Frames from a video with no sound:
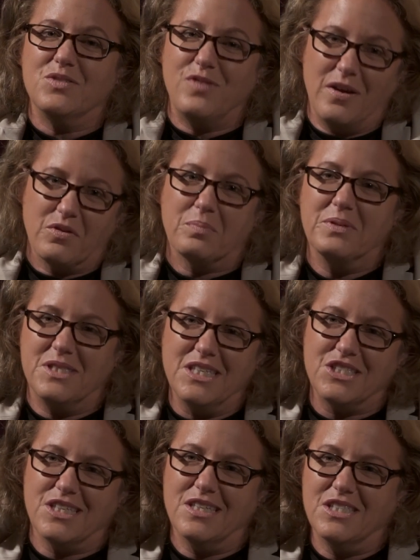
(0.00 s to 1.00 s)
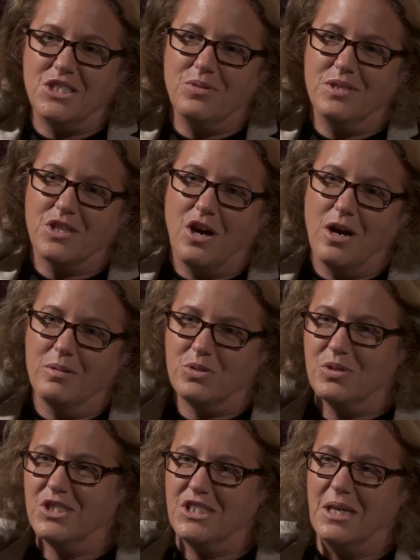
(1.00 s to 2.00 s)
favorite position, so his arms
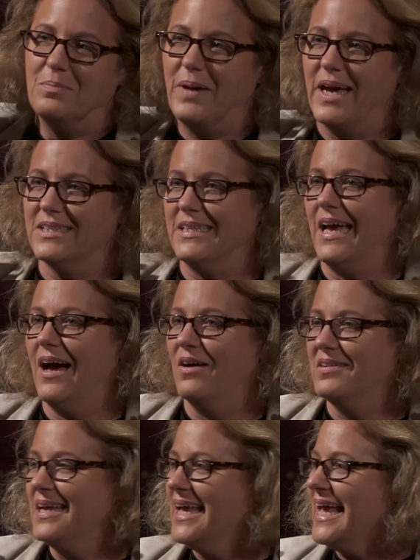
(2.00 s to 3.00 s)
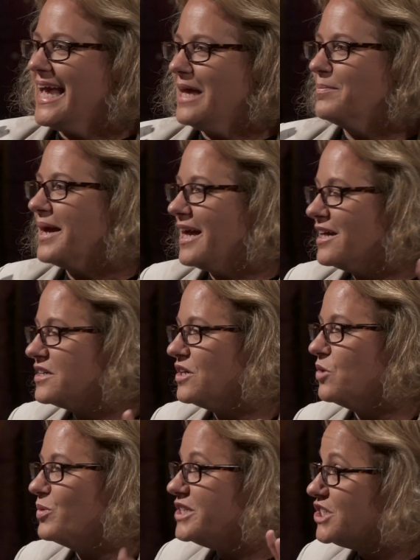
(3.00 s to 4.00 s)
would sink back down, and my
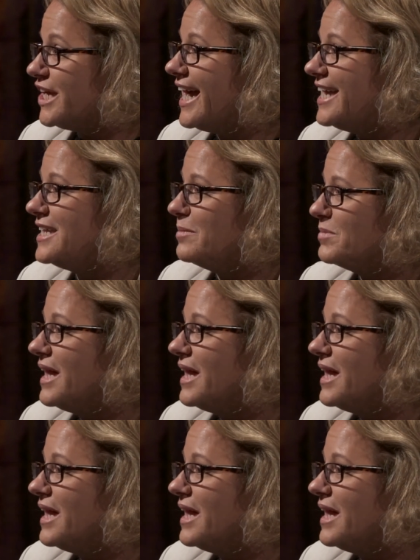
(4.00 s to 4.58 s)
uncle would chide him